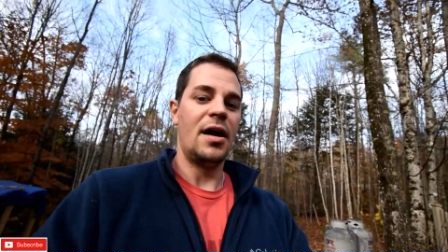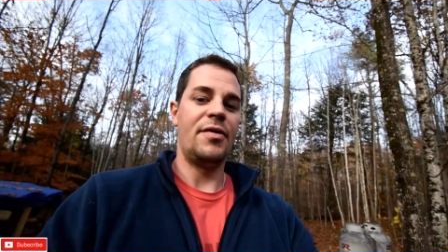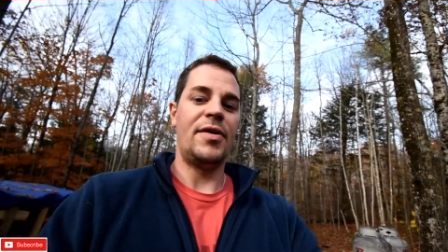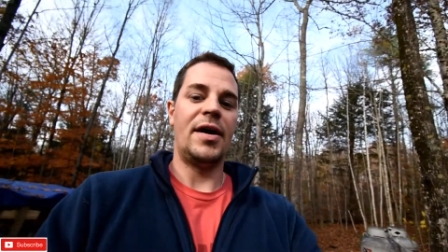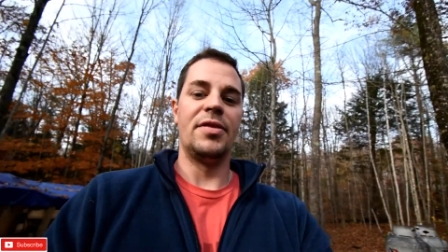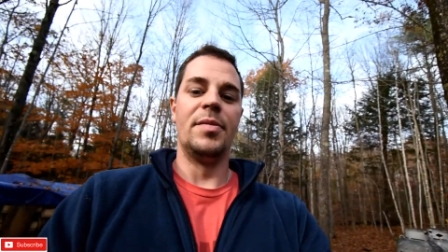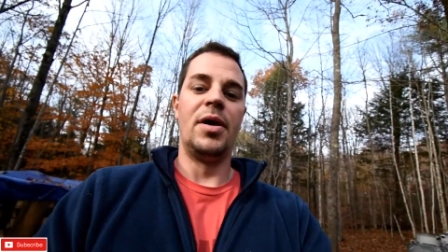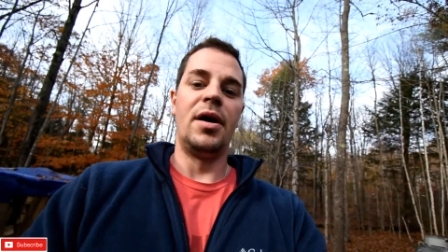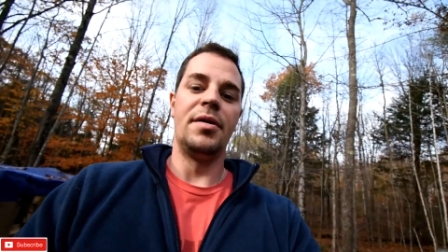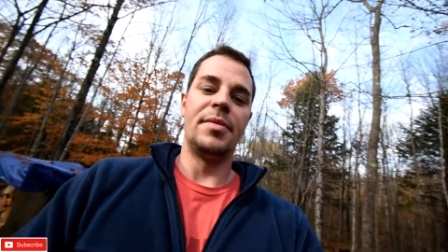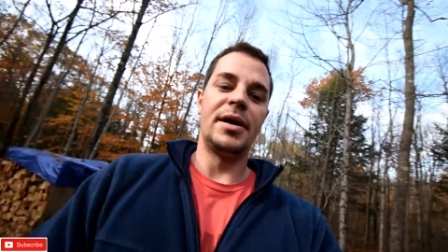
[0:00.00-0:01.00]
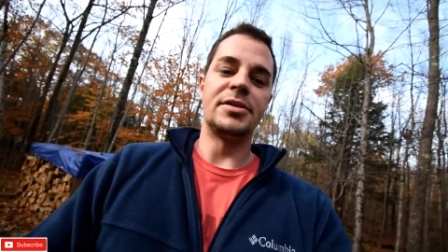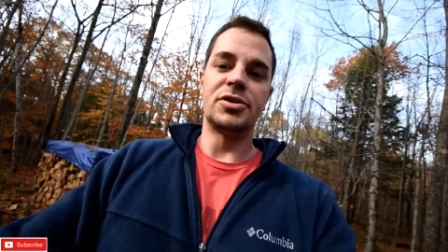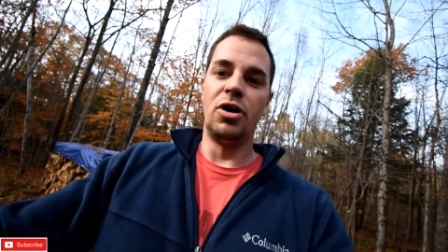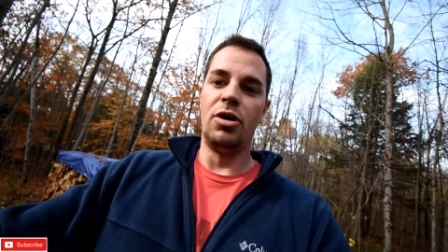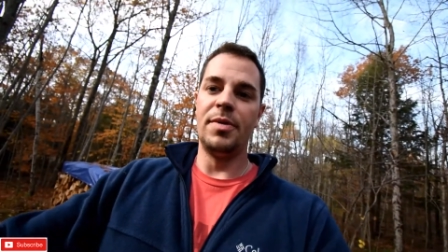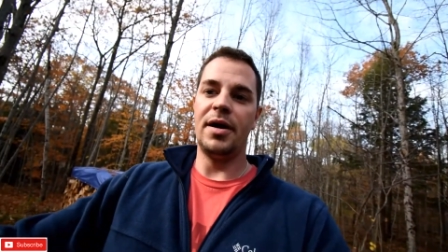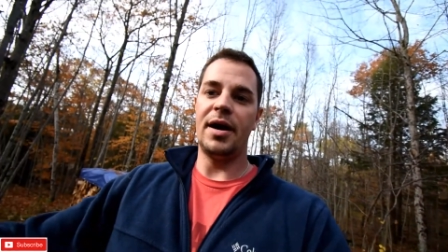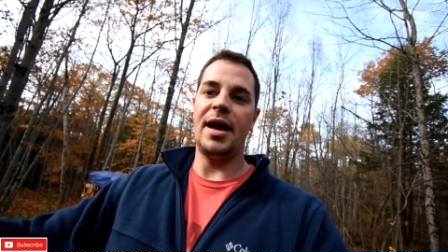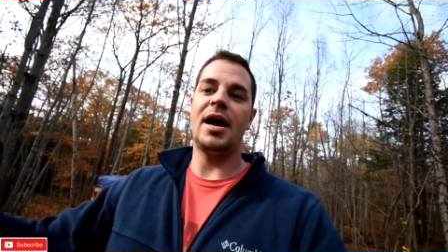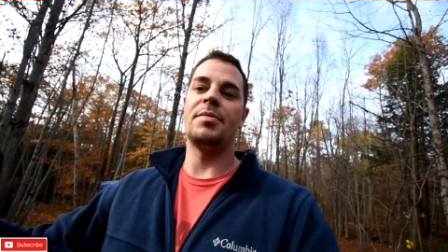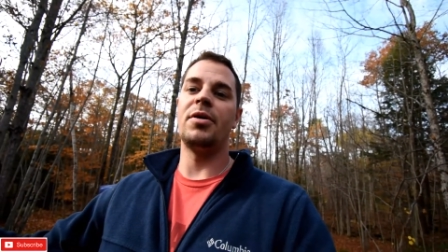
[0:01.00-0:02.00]
I've had them on my Tacoma. I
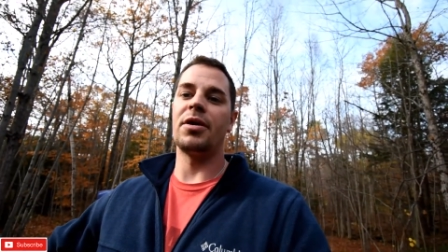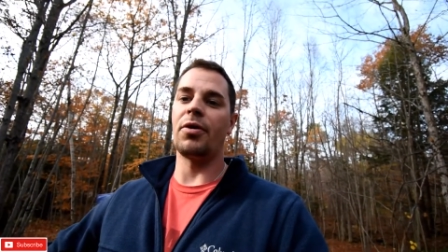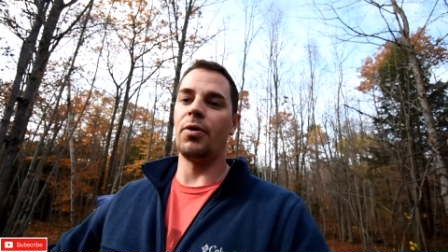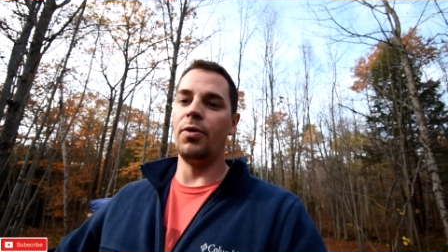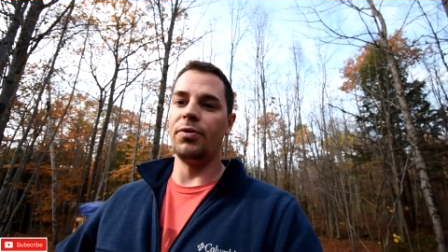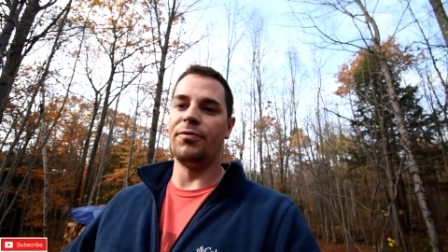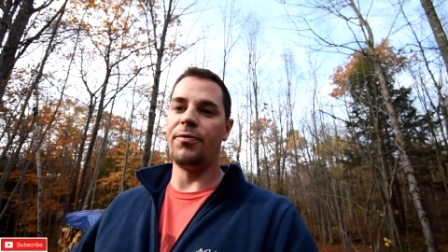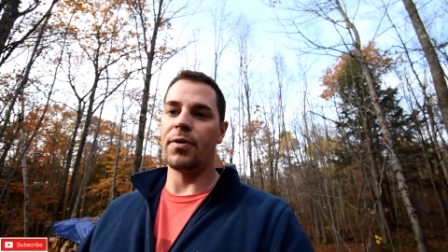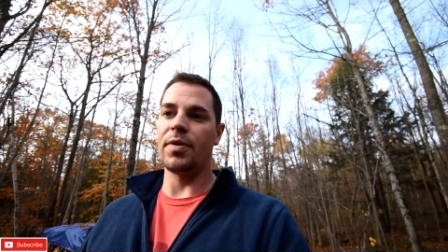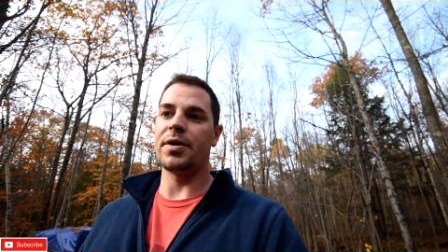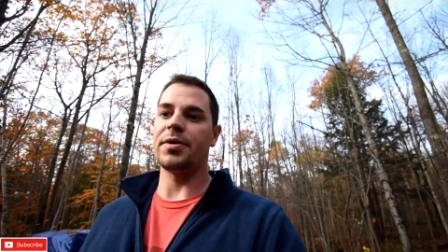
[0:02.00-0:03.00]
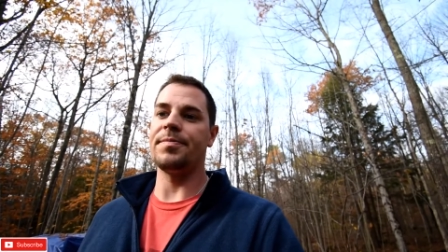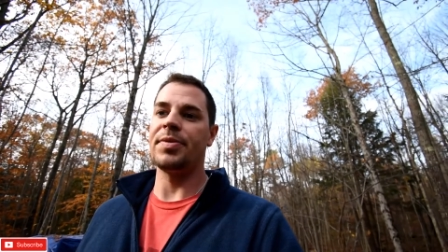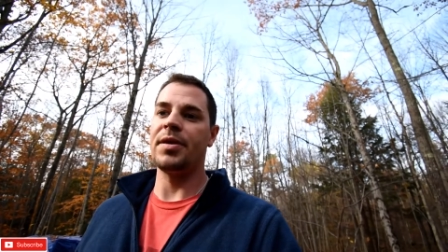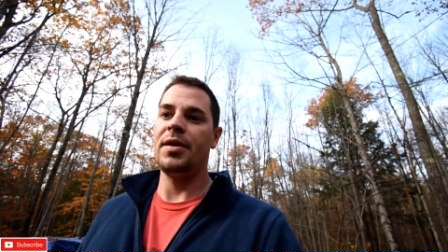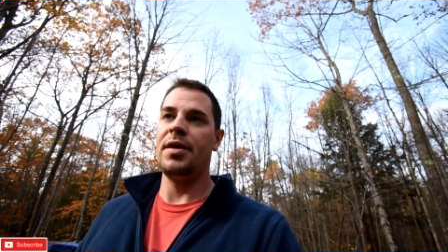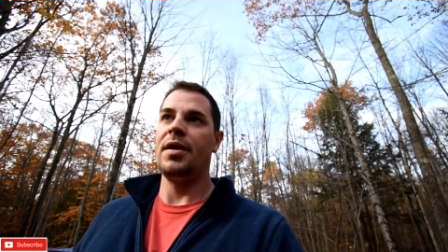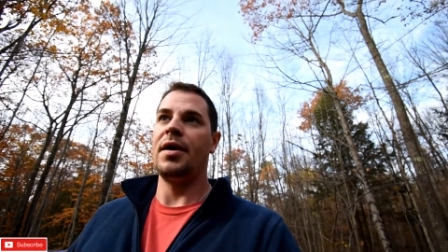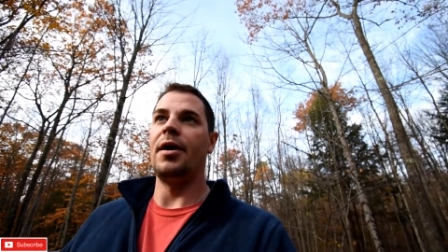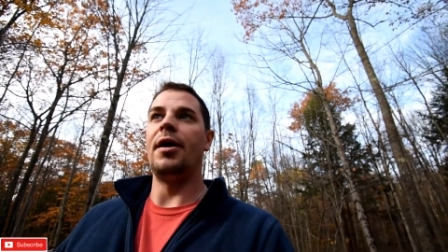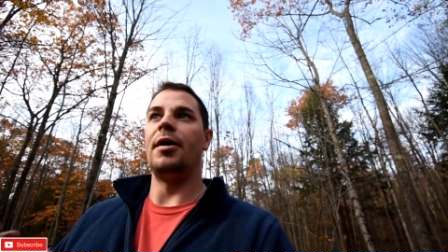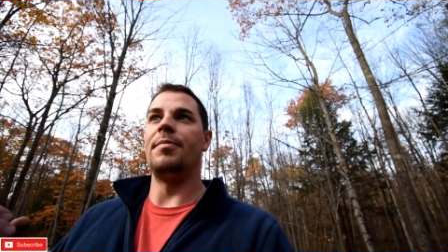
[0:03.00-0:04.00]
had them on our old 4Runner.
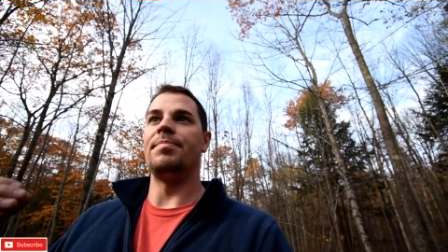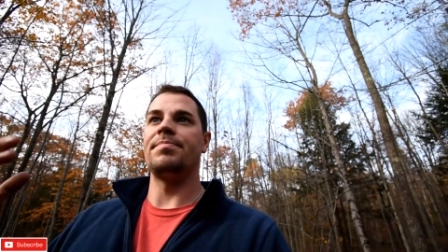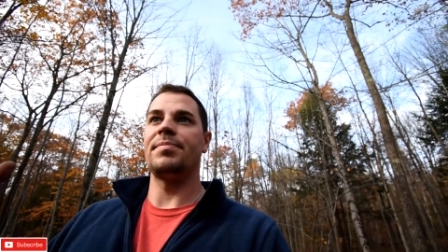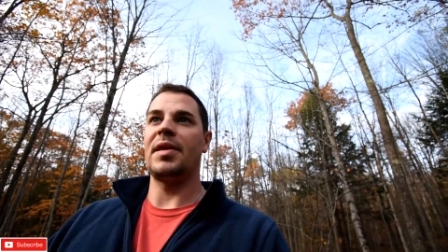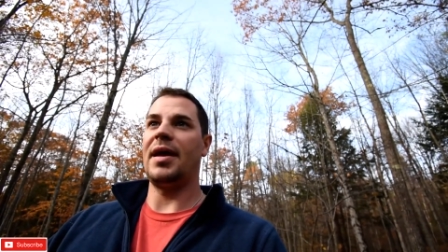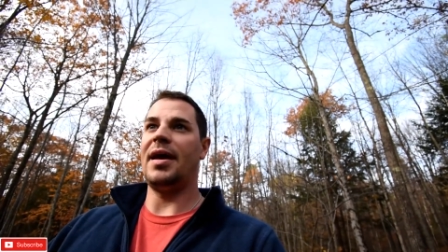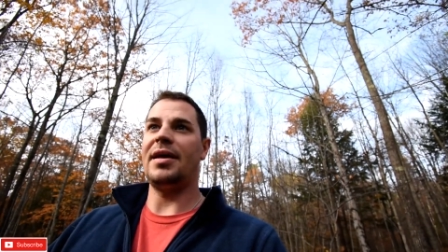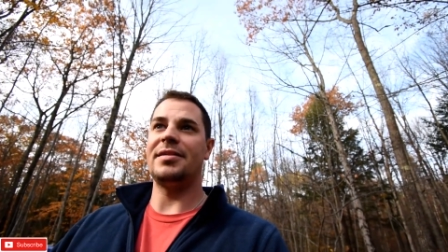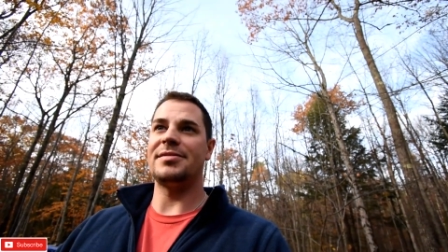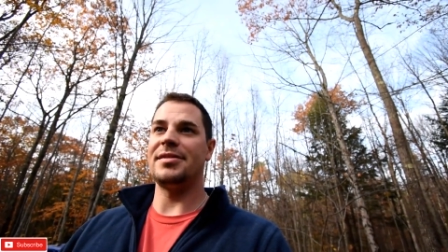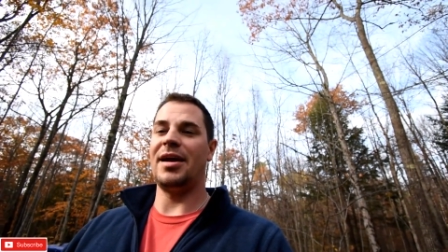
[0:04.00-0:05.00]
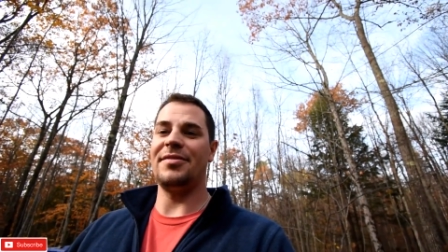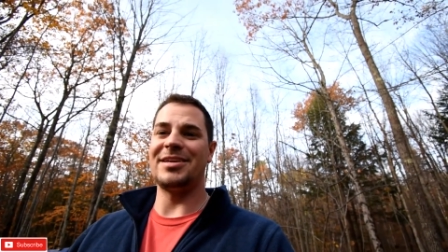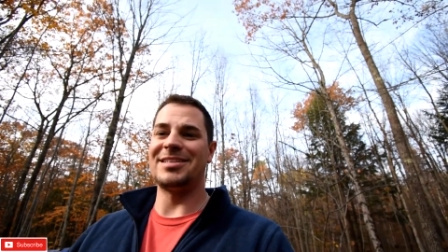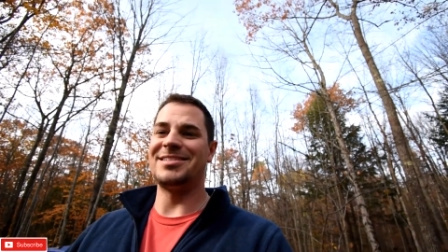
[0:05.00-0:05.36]
Um, I had I had like